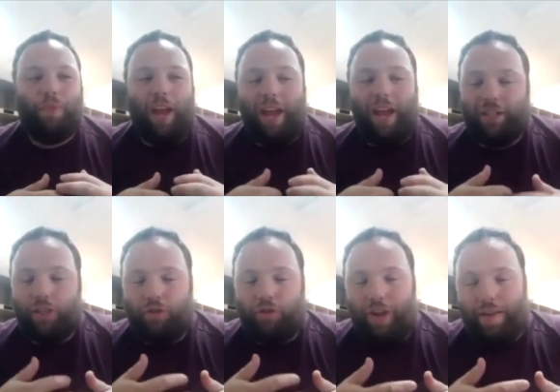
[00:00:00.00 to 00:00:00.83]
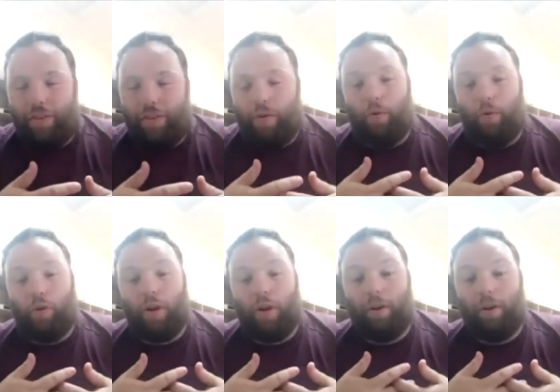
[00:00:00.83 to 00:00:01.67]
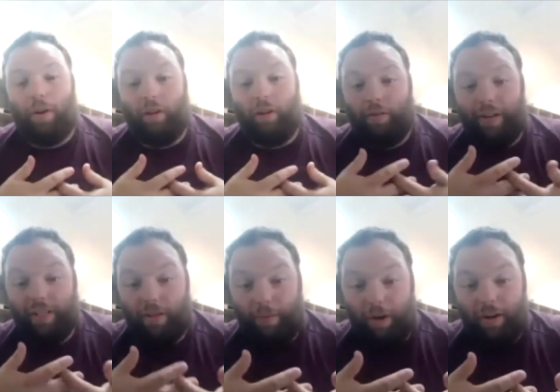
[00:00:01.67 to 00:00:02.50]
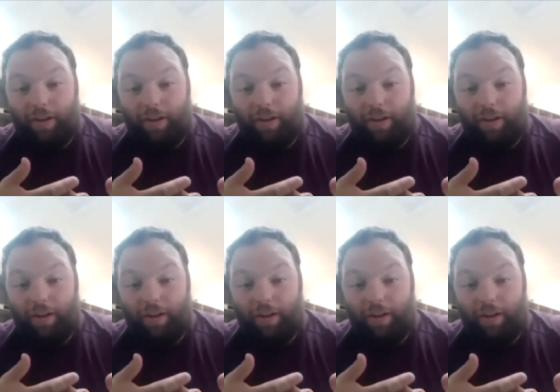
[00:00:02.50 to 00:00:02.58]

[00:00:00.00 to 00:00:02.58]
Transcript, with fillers: I actually drafted through a program called Garin Tzabar,